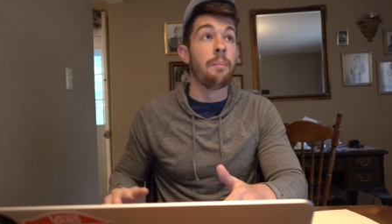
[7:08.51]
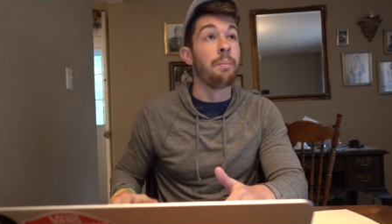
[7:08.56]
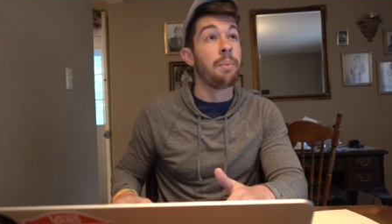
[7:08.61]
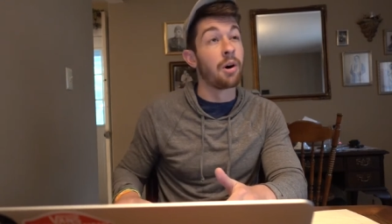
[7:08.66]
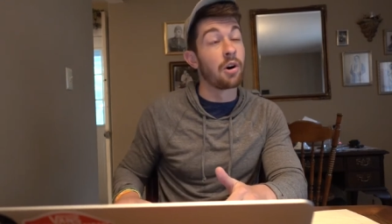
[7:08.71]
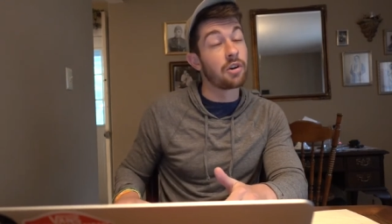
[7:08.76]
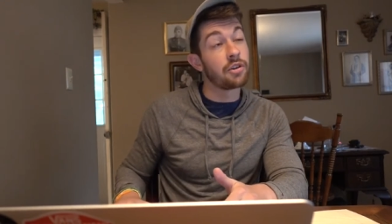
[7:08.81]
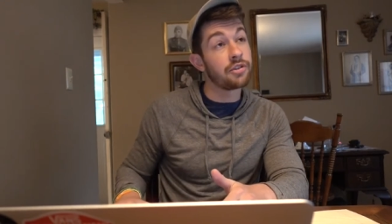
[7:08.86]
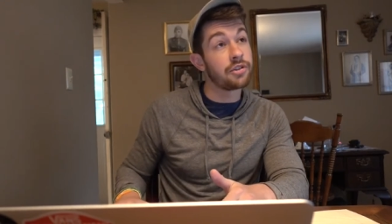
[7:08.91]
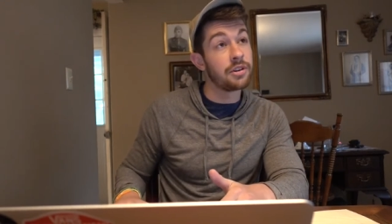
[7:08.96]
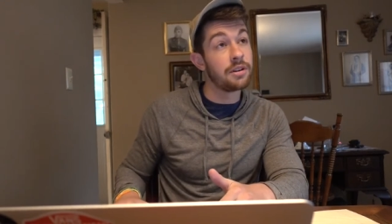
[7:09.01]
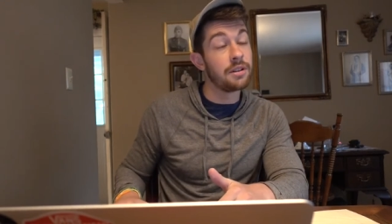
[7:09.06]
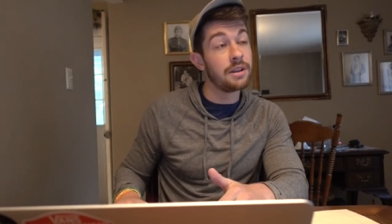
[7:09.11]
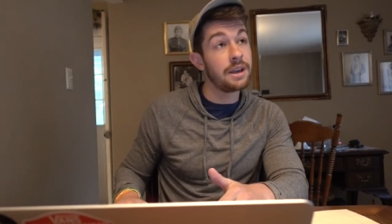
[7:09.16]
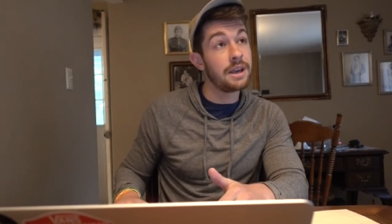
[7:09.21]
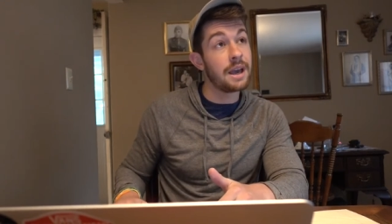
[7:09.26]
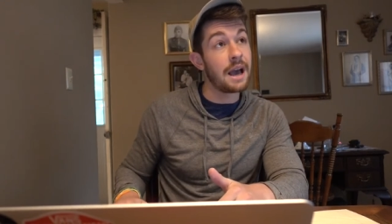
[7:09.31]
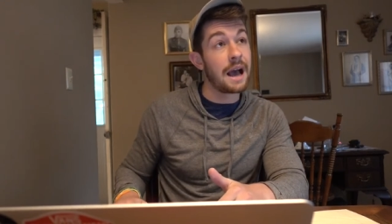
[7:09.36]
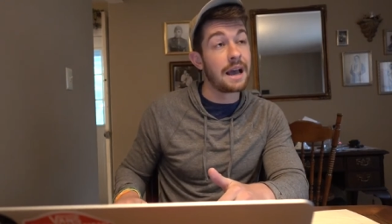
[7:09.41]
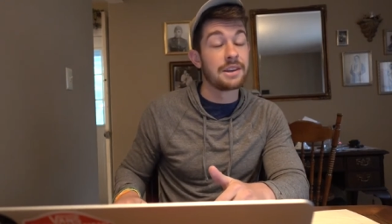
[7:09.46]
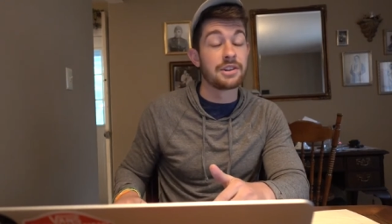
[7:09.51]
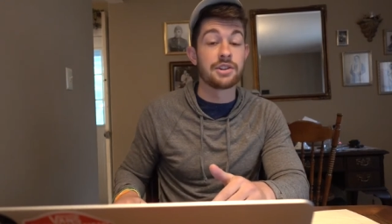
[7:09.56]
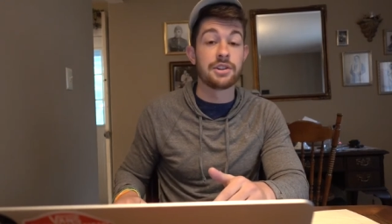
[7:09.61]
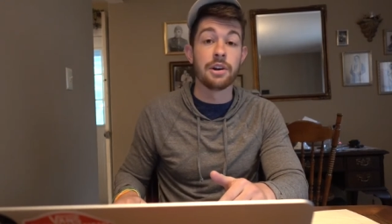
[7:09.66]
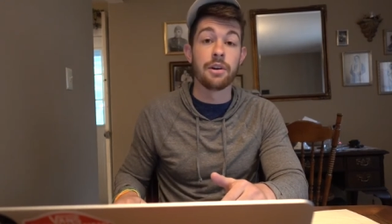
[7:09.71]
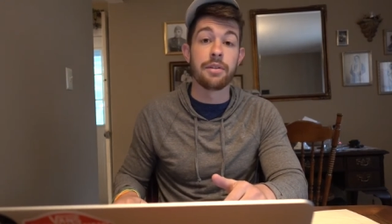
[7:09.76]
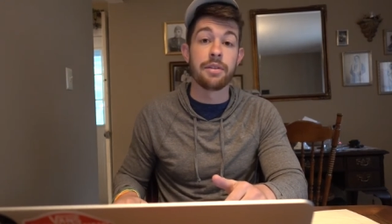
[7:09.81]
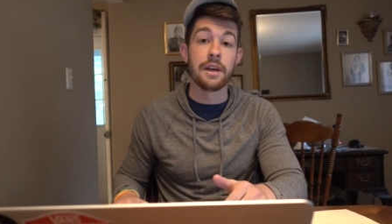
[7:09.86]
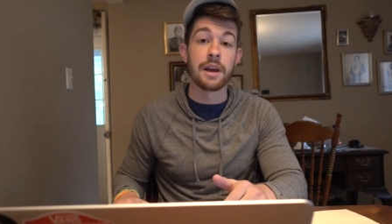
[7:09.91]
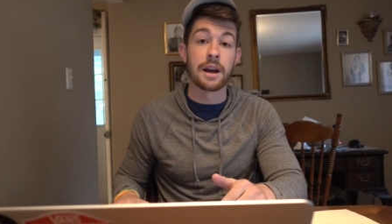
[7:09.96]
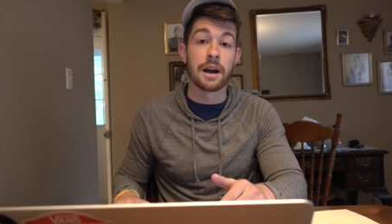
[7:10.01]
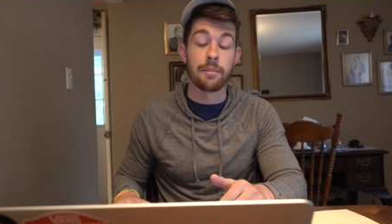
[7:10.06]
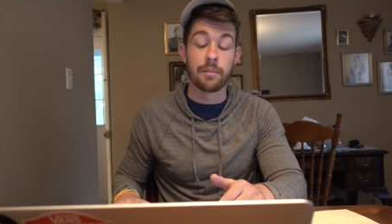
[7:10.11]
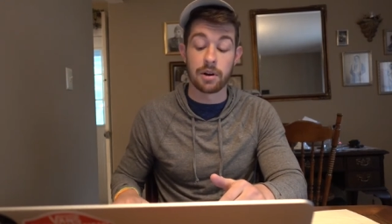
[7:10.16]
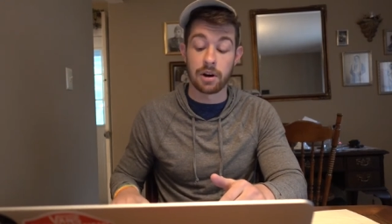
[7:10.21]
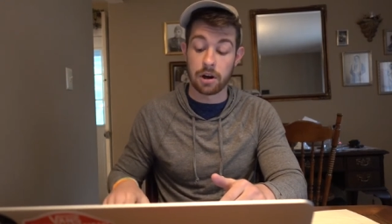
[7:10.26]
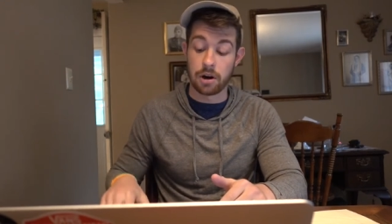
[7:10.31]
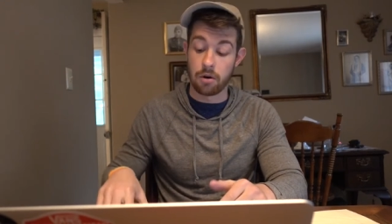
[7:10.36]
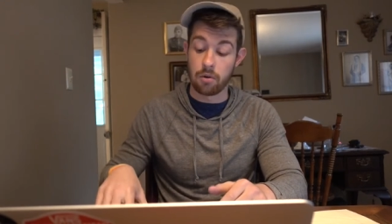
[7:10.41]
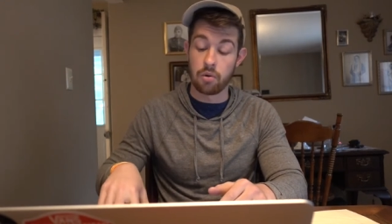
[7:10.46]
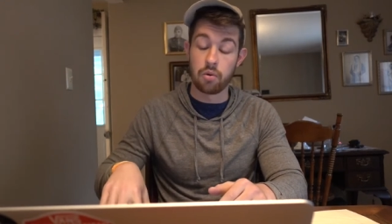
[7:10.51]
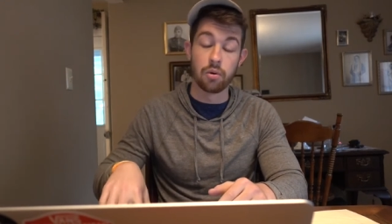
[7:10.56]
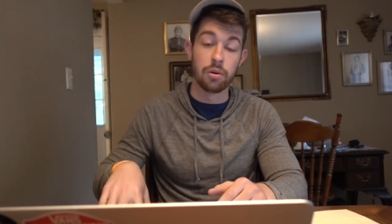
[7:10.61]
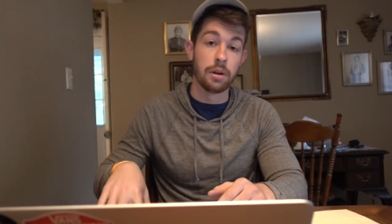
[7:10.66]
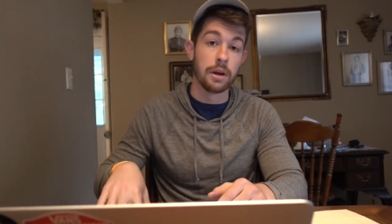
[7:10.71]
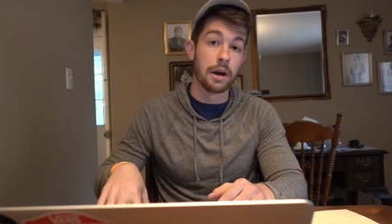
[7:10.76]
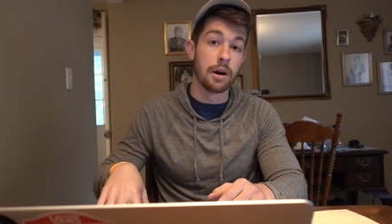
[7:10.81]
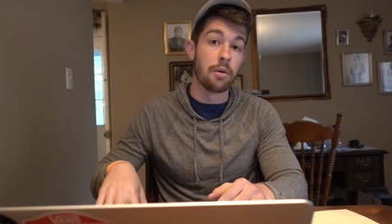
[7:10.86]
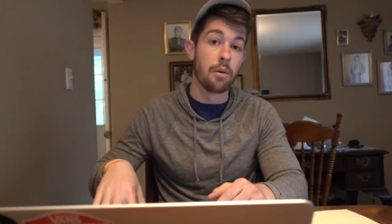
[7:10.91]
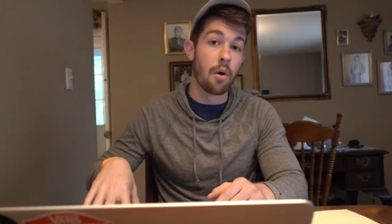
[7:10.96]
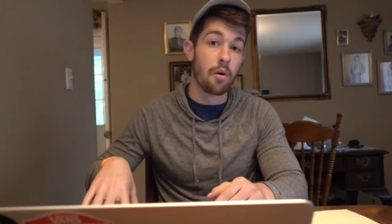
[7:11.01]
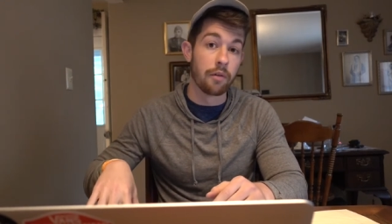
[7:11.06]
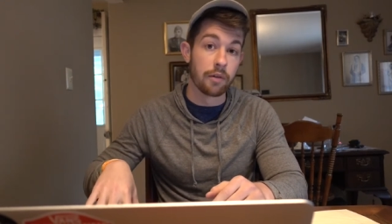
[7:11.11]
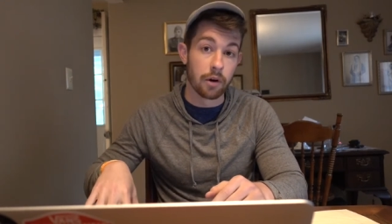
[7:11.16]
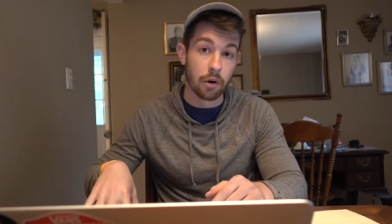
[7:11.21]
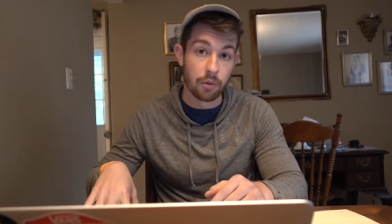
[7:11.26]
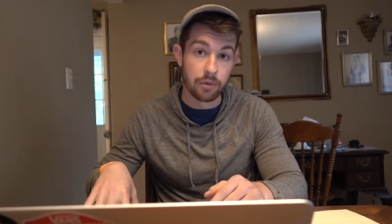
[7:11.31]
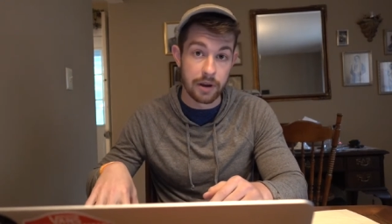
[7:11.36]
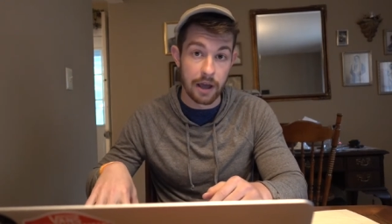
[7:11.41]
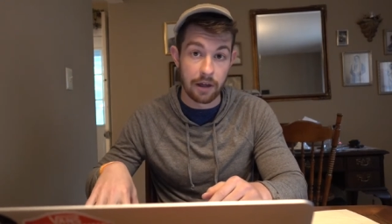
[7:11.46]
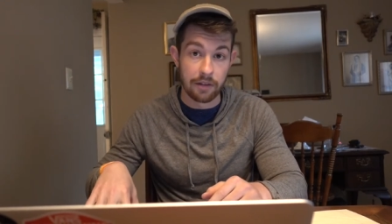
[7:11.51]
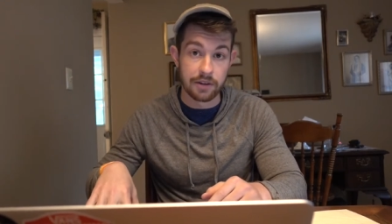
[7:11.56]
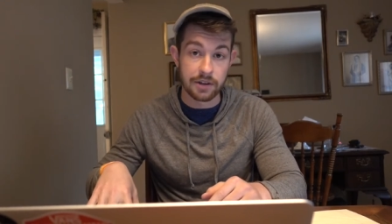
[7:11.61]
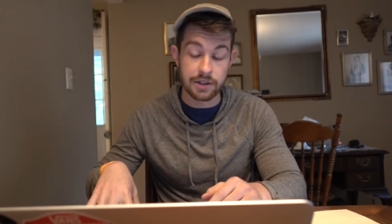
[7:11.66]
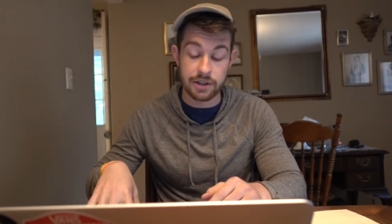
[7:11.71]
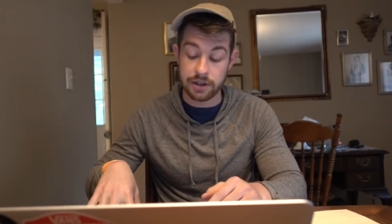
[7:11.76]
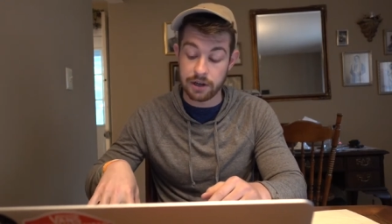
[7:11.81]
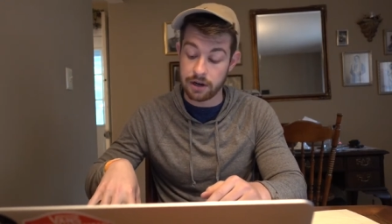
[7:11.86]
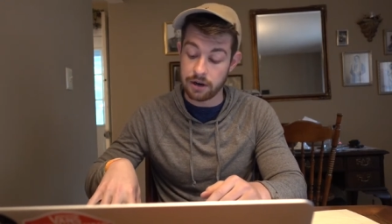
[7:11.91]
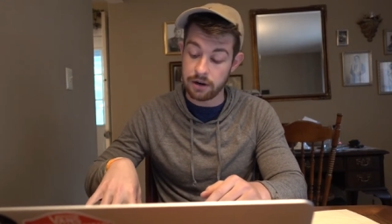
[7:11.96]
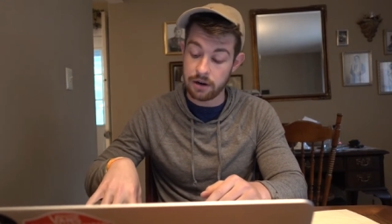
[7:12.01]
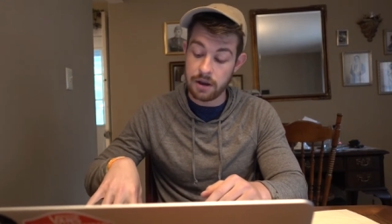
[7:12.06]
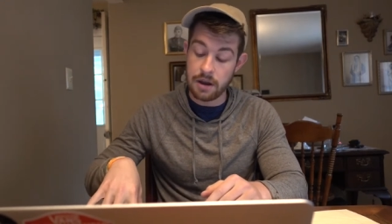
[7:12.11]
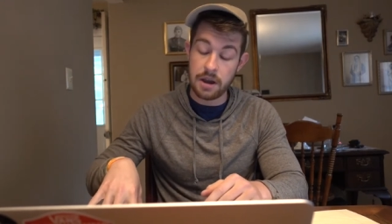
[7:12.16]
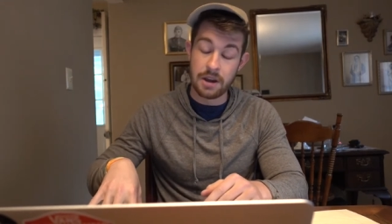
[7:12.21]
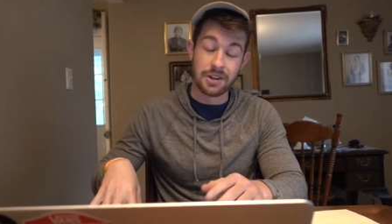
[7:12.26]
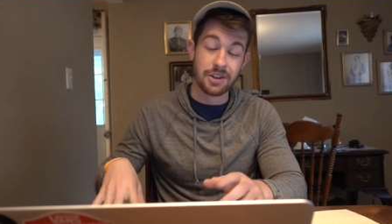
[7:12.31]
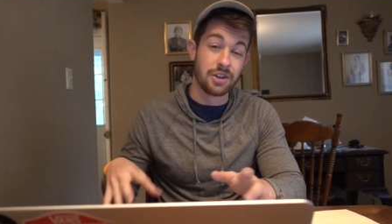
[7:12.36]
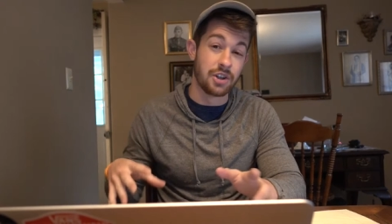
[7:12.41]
Personally, I still think I'm going to go Julio over Odell this year